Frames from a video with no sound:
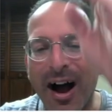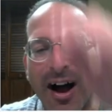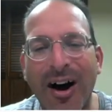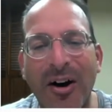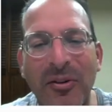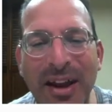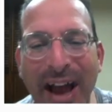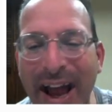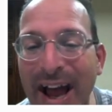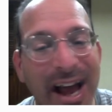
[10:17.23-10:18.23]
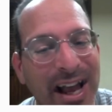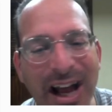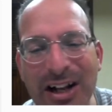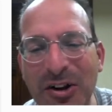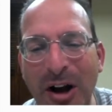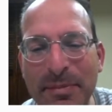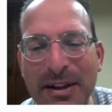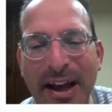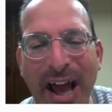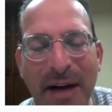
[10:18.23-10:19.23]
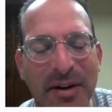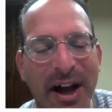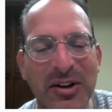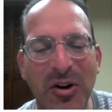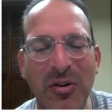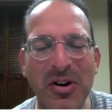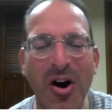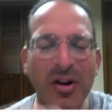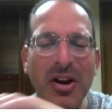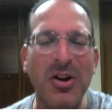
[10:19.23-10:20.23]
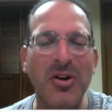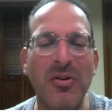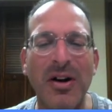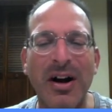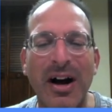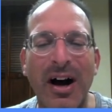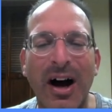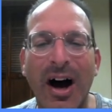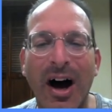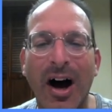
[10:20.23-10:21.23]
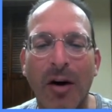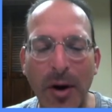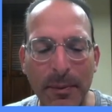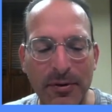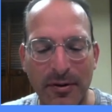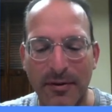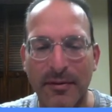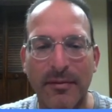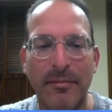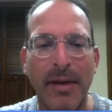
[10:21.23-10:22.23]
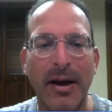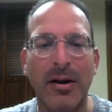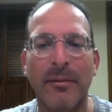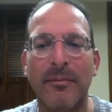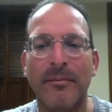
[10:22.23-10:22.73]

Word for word: Okay, gotta look up Eli Apple. I don't know you. Uh, whoops. Back up.